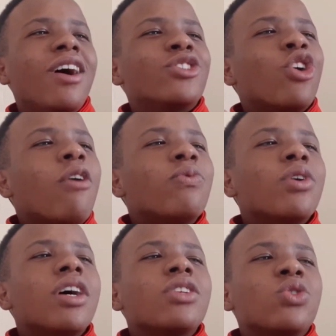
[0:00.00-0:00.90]

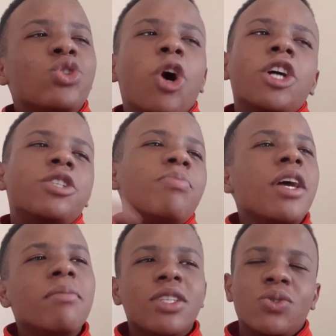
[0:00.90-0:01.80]
Software to charge
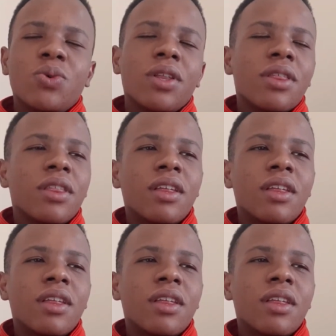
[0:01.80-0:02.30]
payments with.